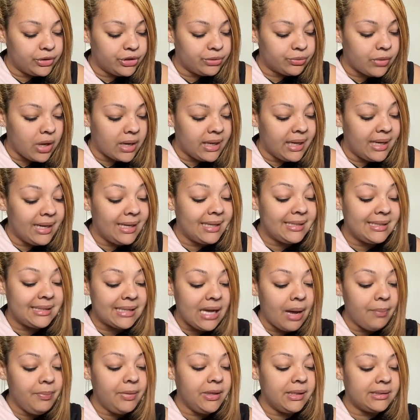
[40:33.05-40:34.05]
whatchamacallit. And
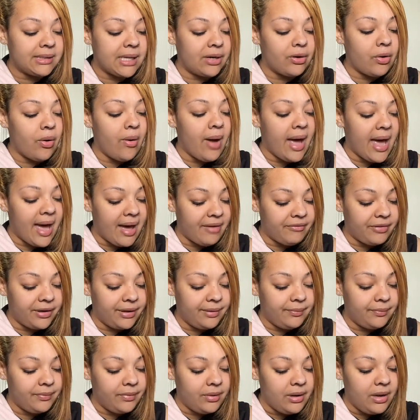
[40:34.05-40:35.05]
it's not because I don't have
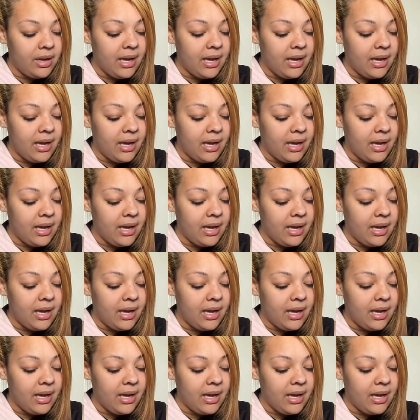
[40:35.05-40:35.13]
it.